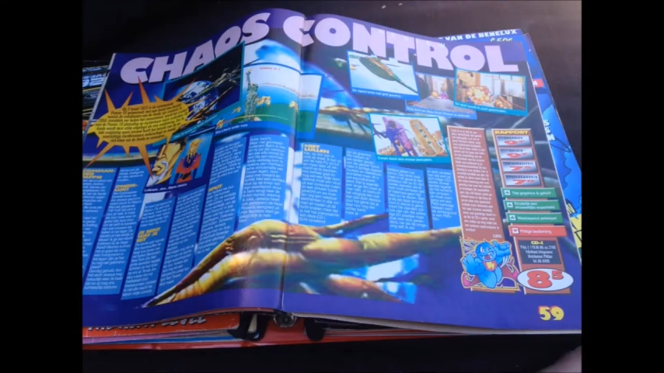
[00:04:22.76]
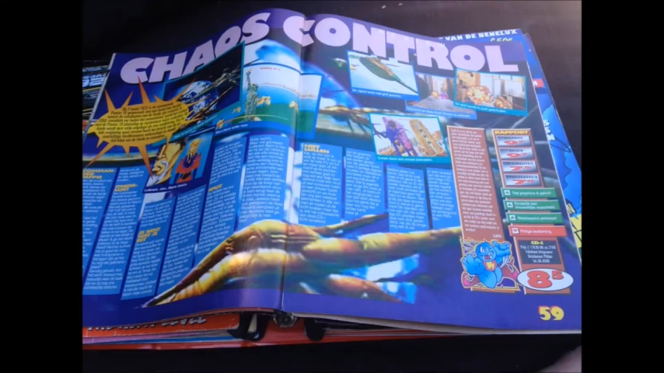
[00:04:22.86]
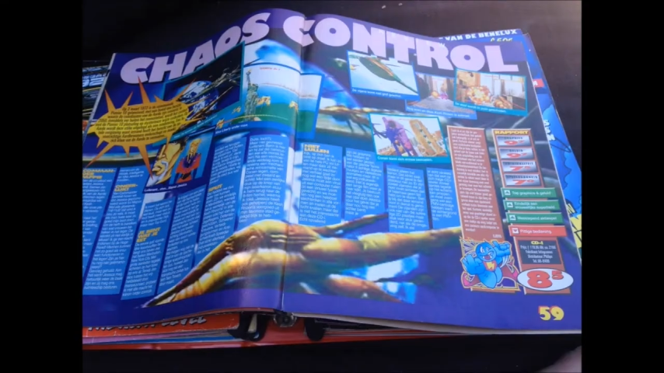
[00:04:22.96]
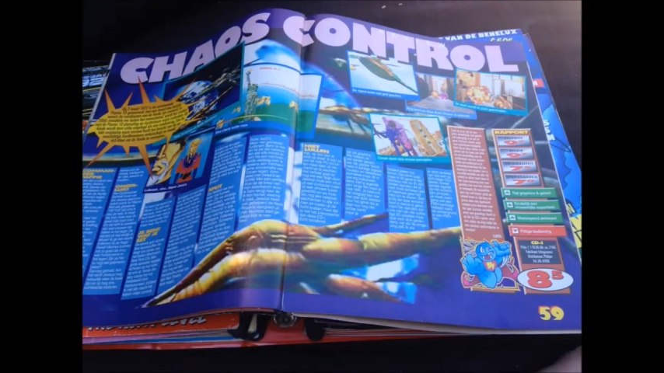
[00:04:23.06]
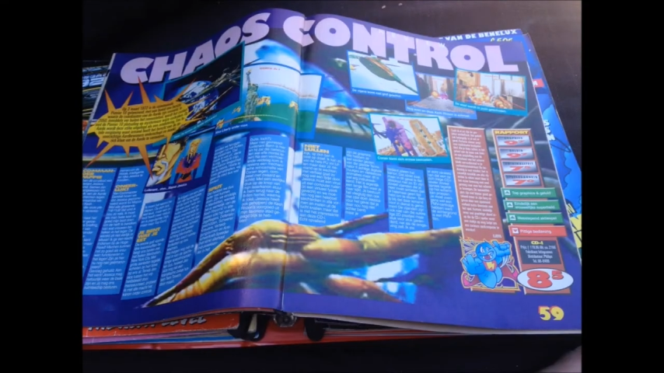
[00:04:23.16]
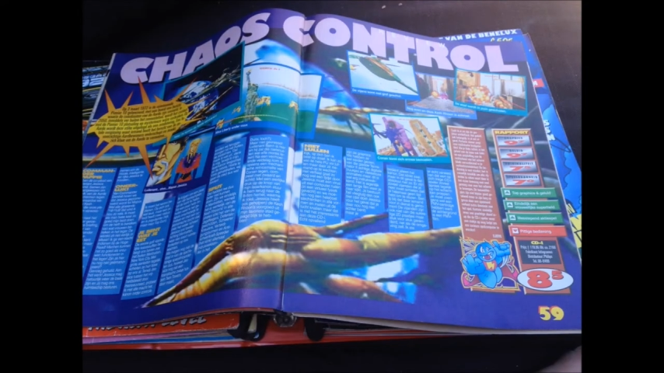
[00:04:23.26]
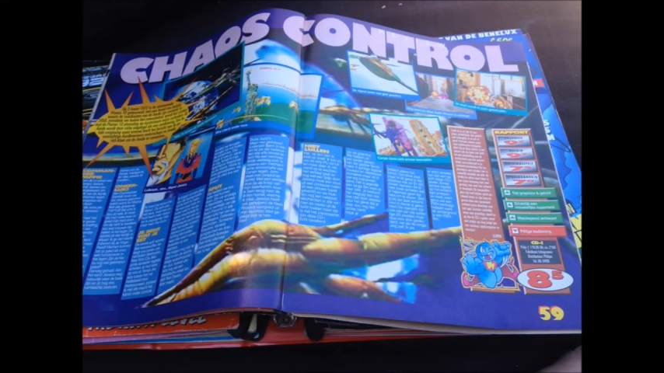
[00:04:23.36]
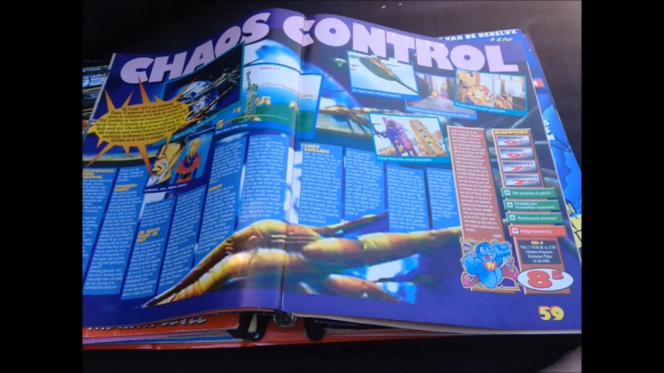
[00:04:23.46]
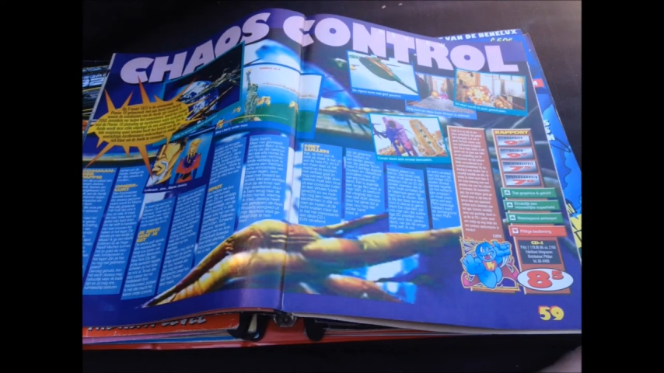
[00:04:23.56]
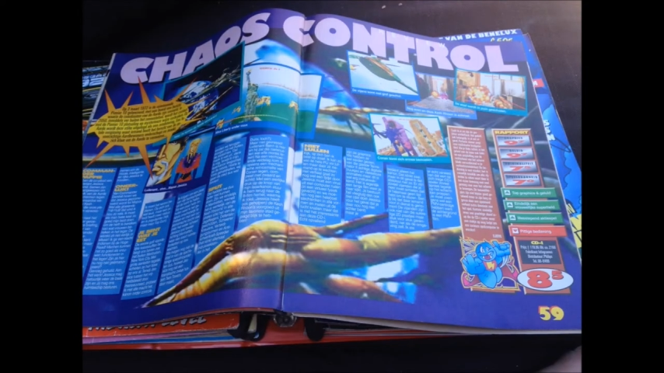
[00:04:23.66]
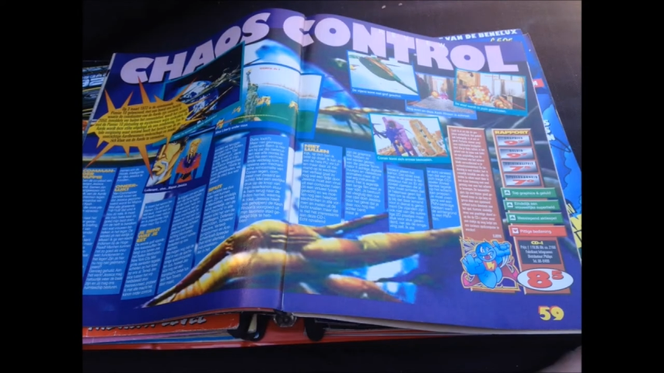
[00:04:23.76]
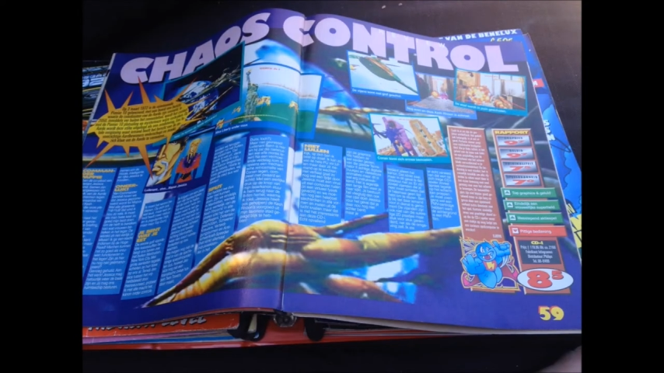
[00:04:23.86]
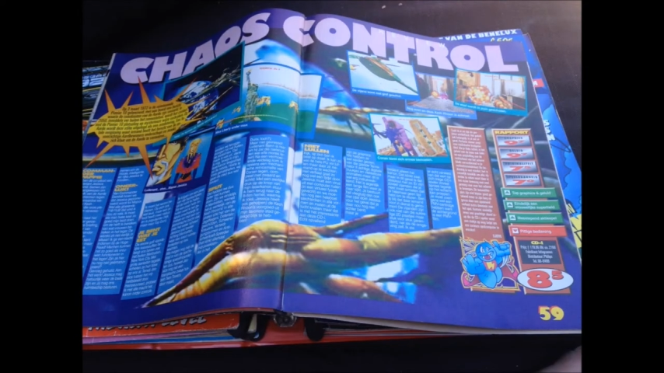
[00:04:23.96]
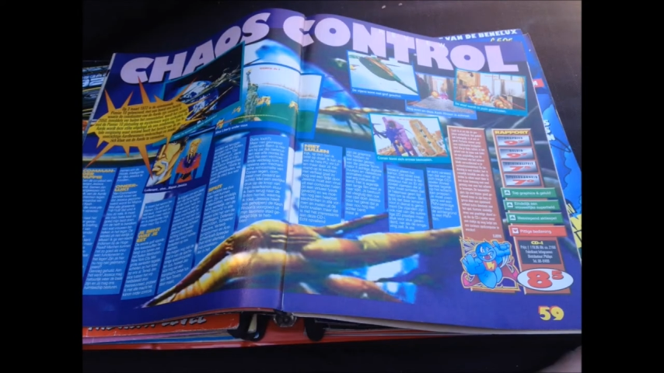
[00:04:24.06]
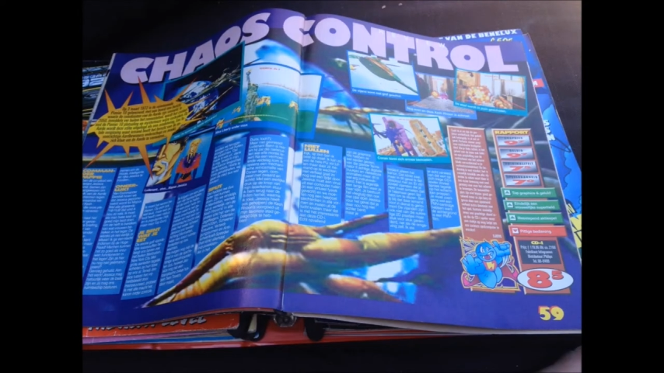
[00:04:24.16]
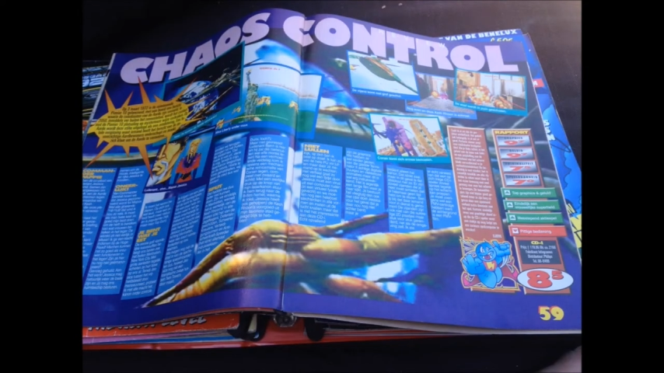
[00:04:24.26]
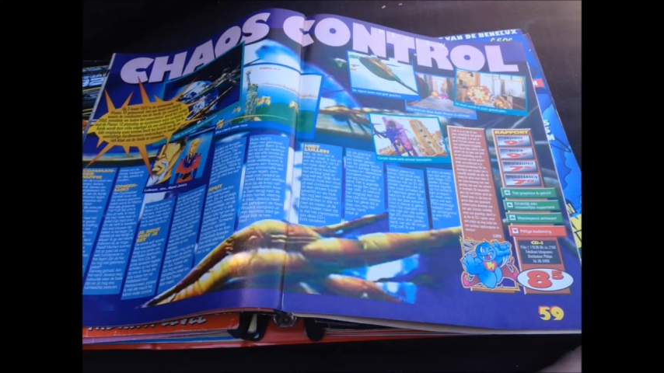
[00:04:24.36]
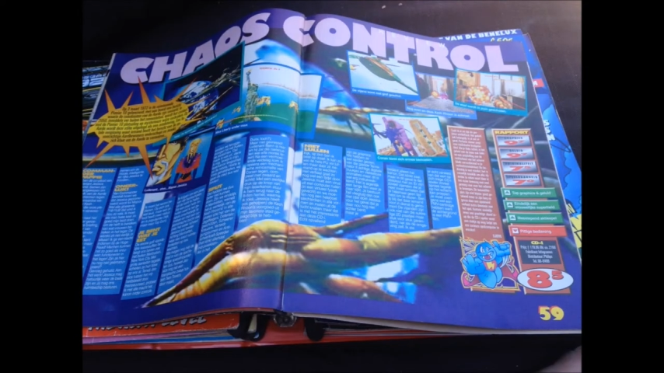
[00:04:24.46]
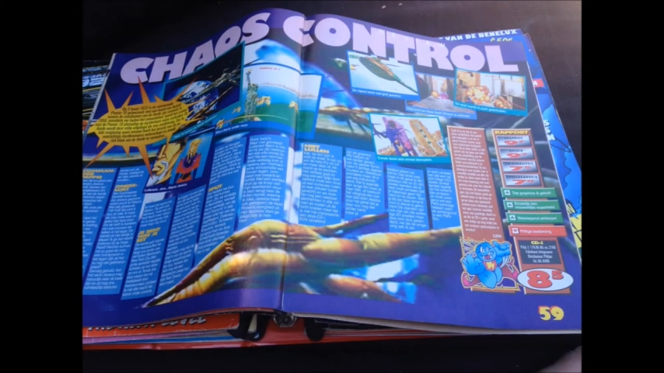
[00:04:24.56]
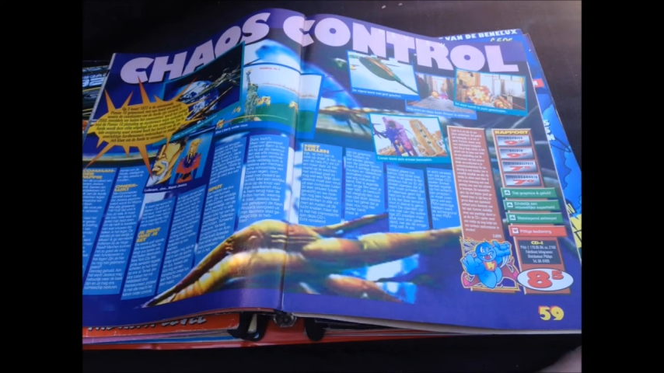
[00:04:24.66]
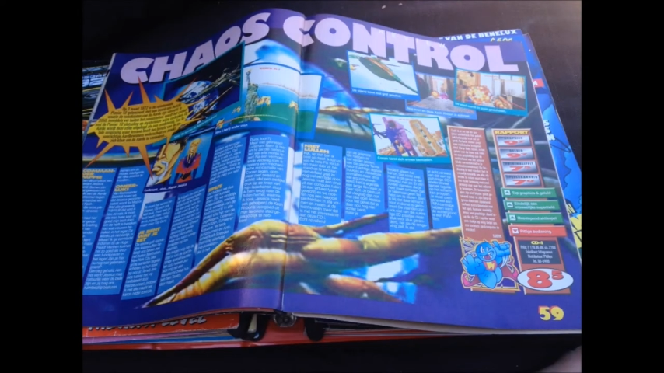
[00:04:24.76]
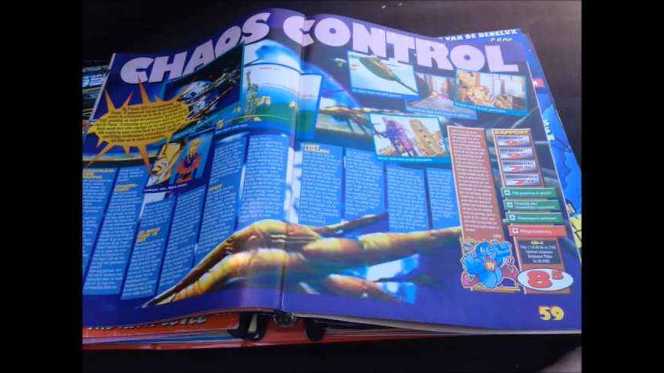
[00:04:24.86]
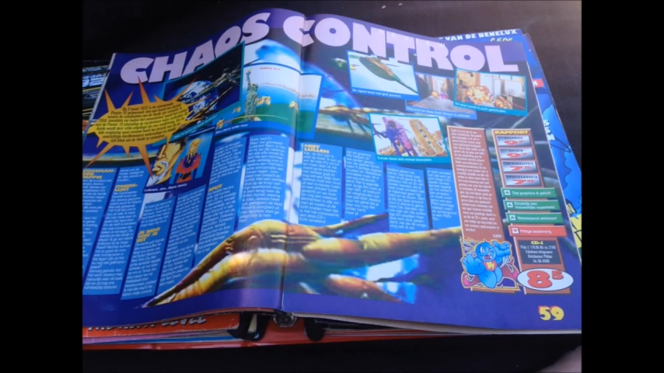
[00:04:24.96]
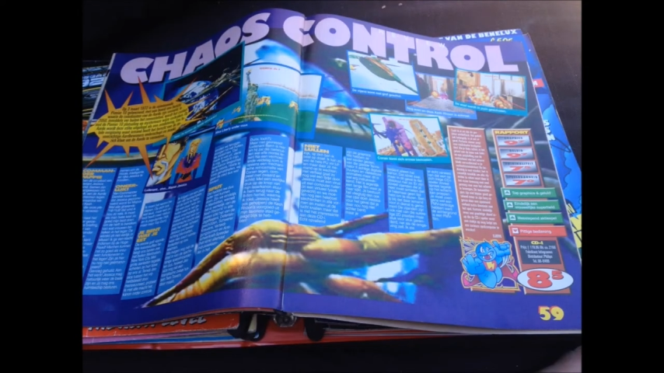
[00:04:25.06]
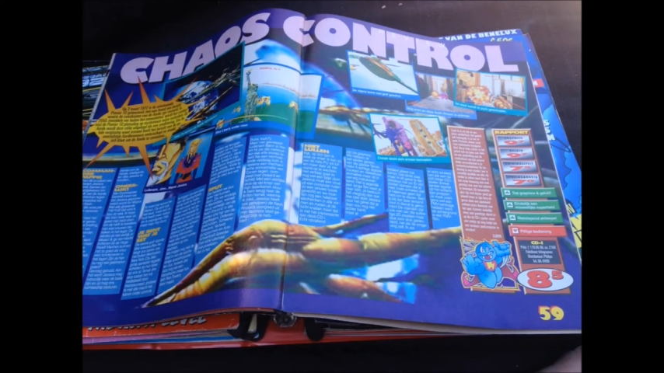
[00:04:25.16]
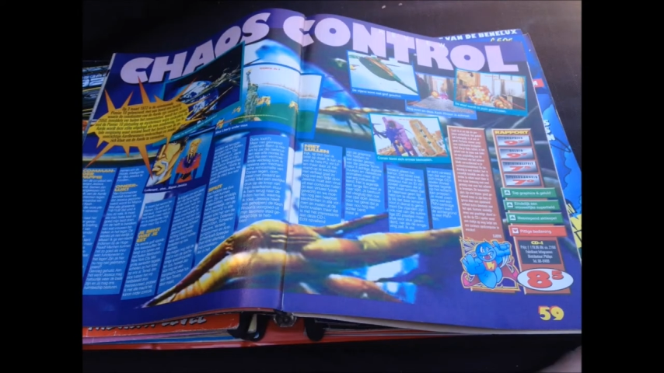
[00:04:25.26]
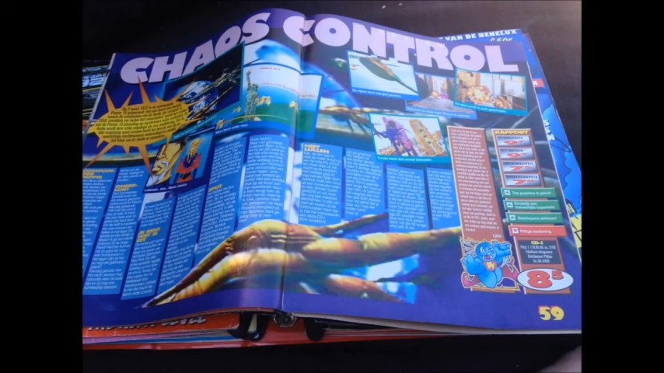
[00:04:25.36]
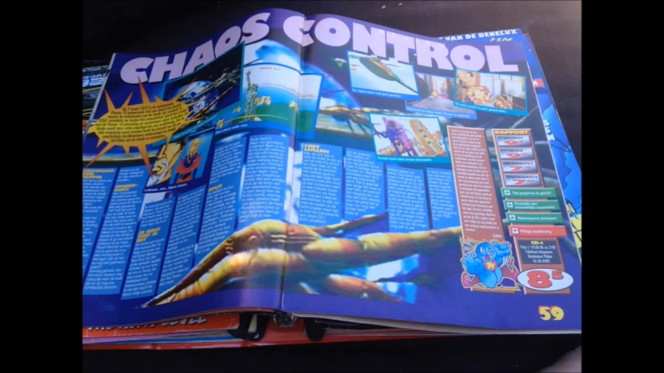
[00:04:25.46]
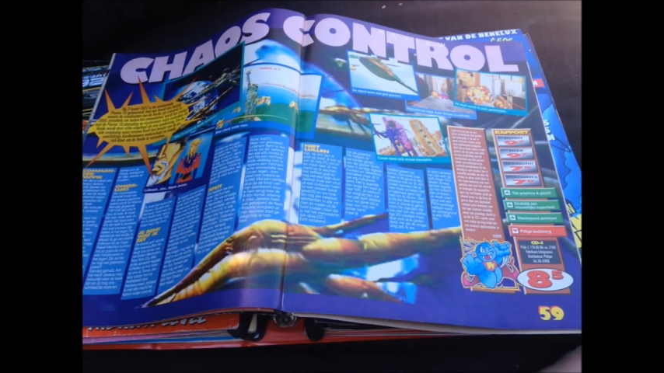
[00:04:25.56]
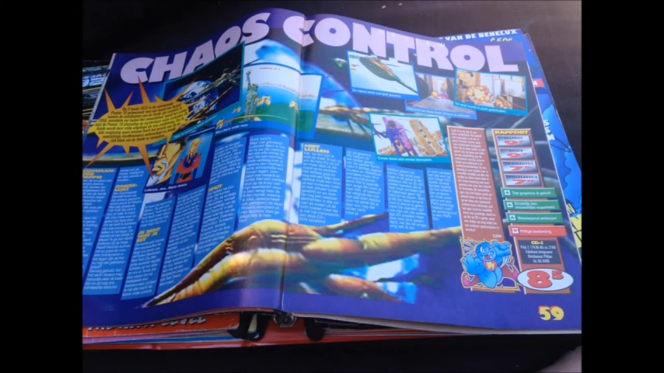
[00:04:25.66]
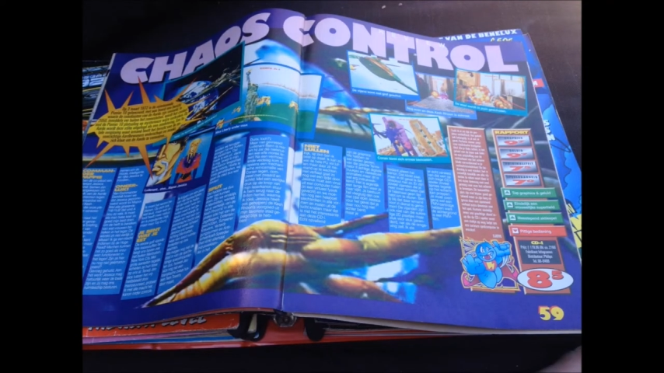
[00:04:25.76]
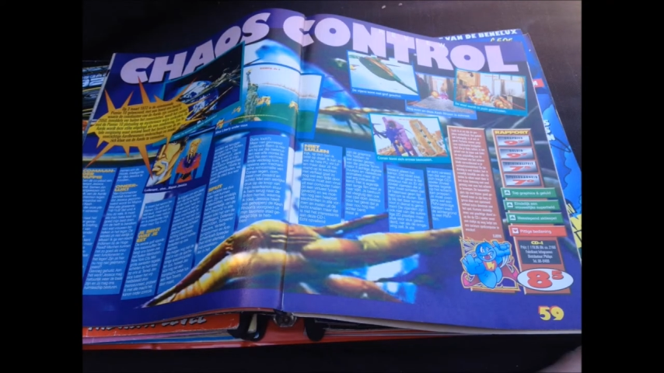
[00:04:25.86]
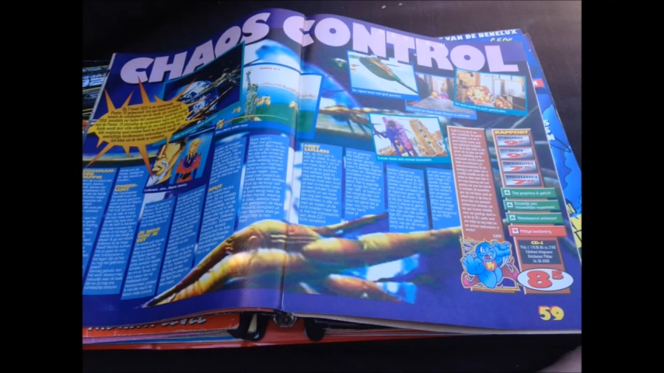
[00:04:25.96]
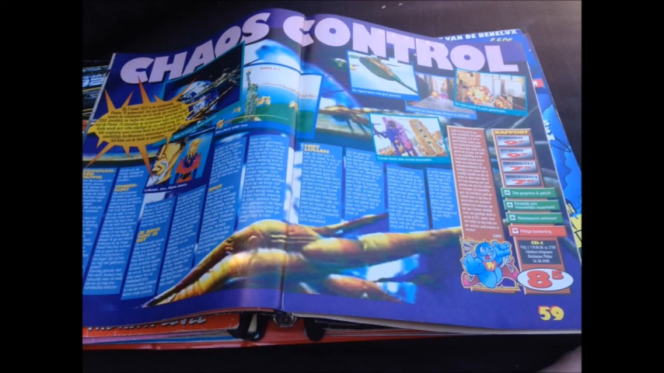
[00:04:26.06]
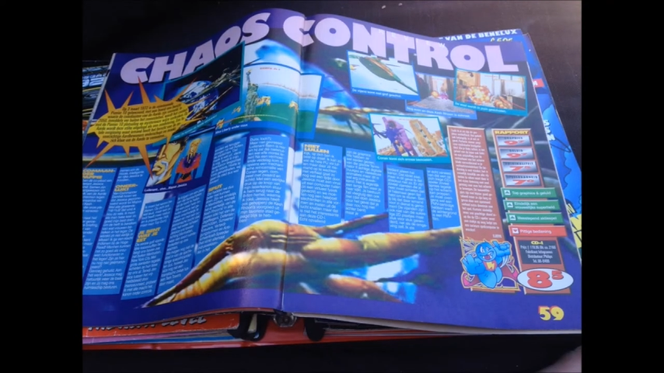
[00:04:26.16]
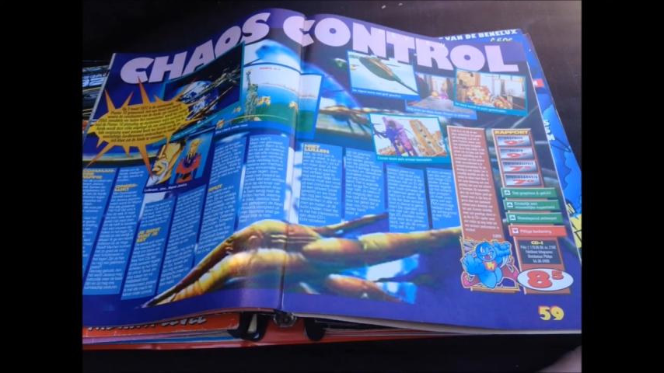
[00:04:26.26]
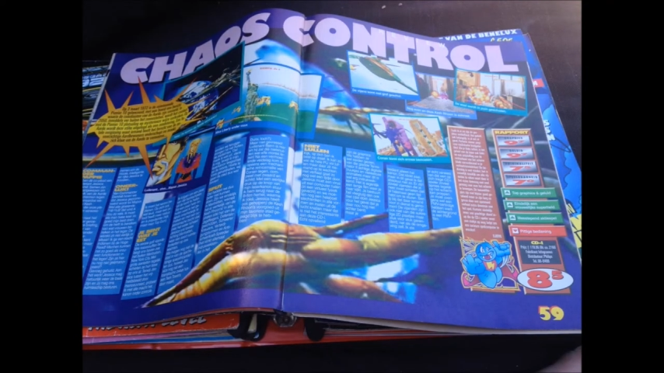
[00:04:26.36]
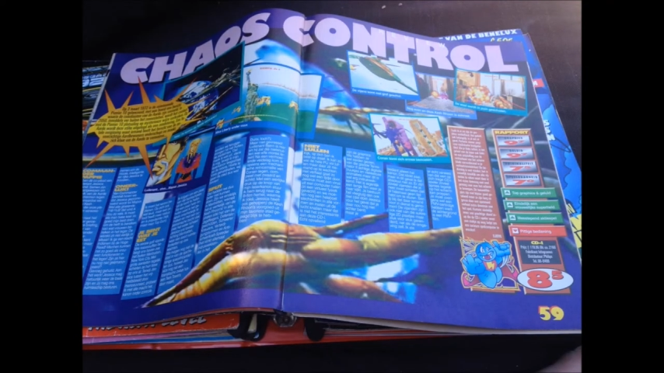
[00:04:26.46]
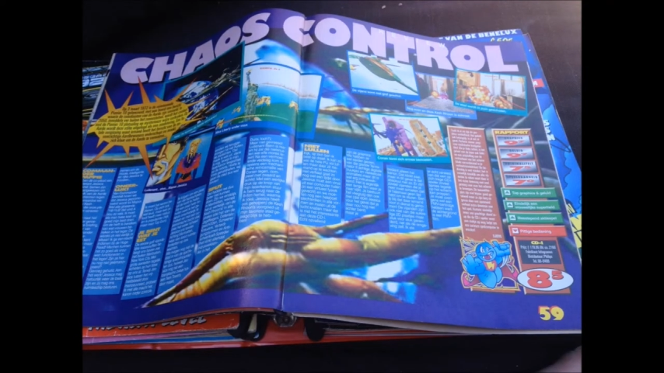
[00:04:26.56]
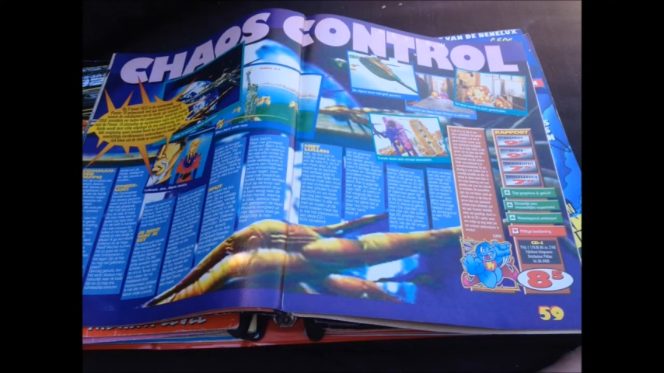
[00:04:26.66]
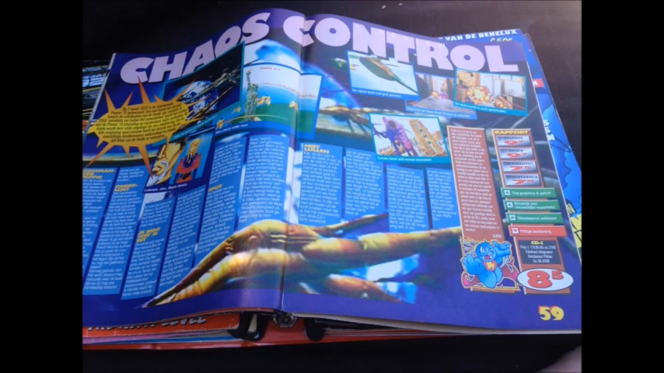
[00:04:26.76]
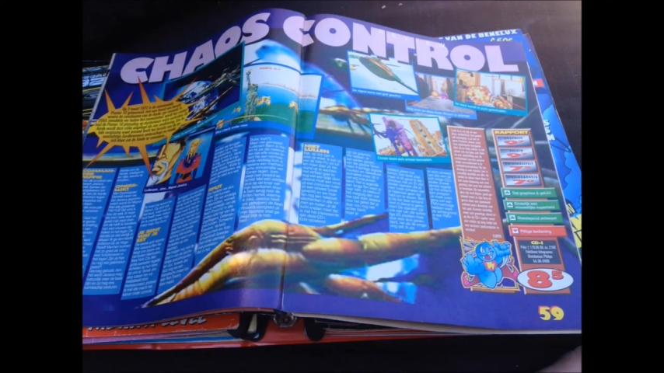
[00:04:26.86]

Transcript: (no speaker visible)